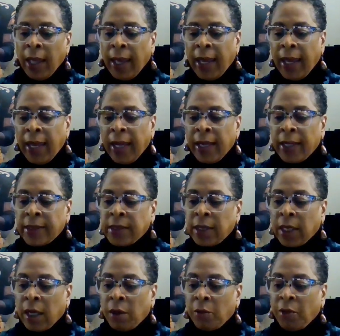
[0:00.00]
And
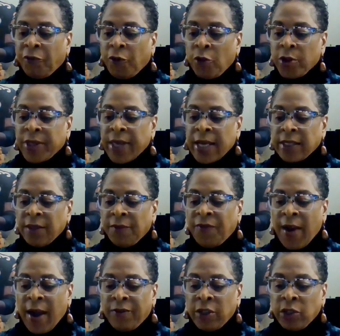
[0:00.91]
with
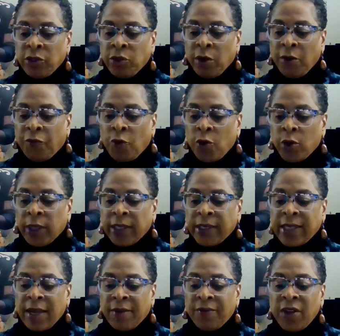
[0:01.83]

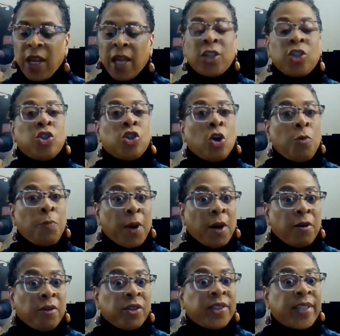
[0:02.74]
4,547. And Joe
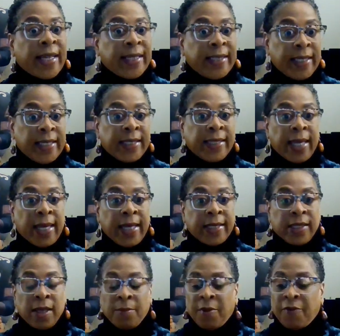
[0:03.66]
Burrow's, I did say,
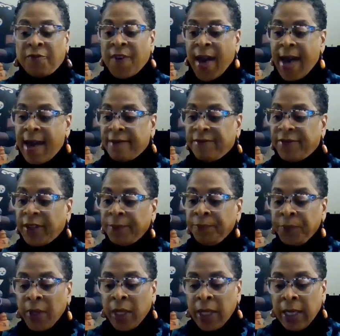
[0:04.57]
is number five.
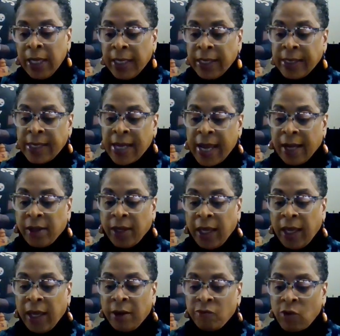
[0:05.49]
Now,
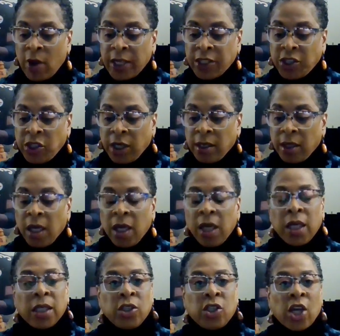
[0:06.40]
in rushing,
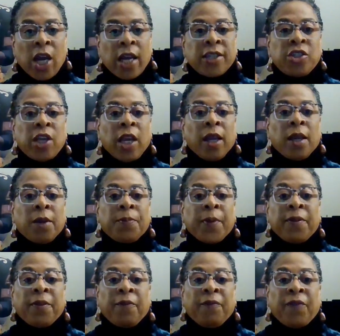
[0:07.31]
Josh Jacobs
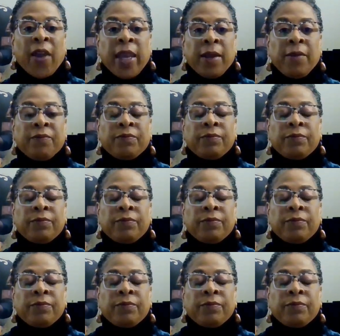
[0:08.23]
of the